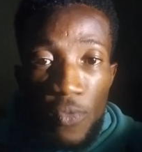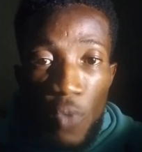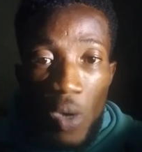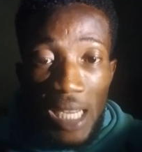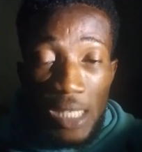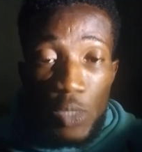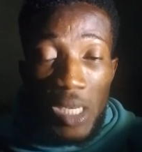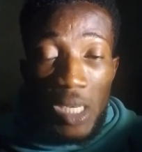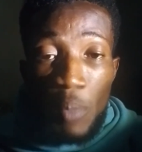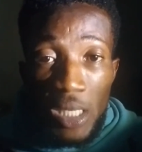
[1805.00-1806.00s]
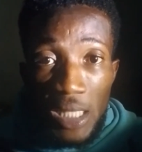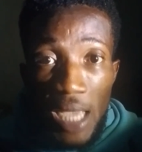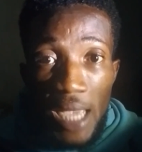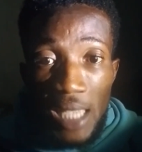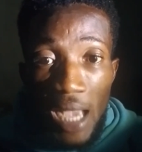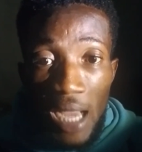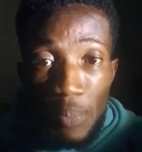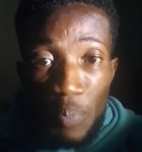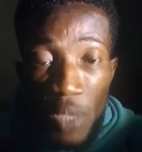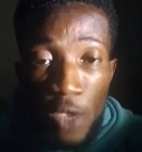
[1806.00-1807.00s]
work. That is what they monetize and
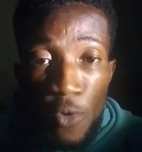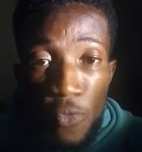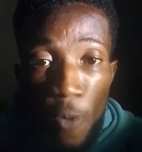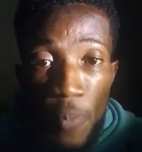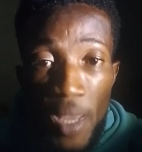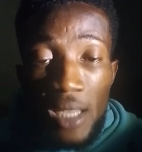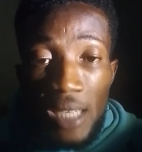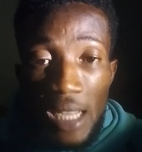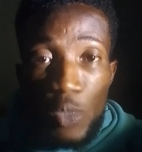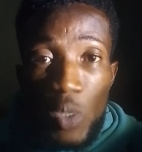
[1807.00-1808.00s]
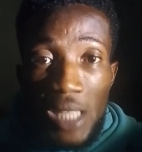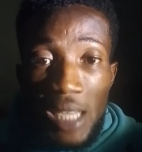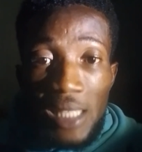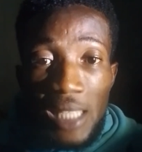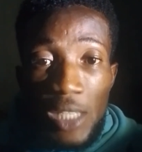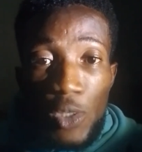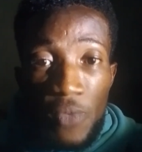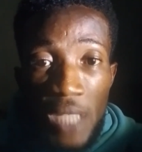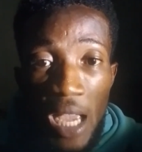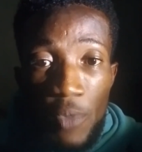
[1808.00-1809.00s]
pay you for. That is what stands the test of
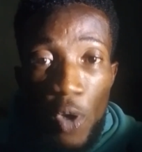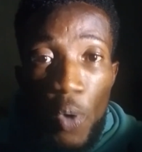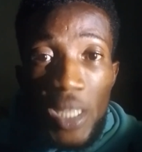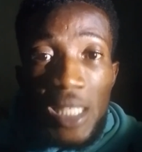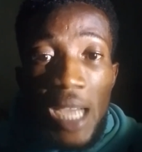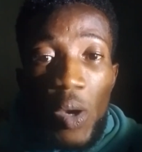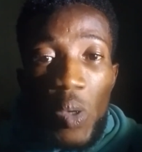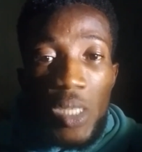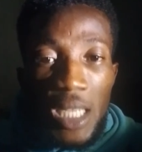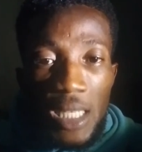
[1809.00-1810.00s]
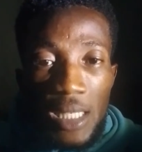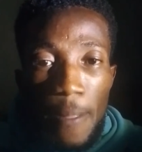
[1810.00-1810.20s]
time, your original content.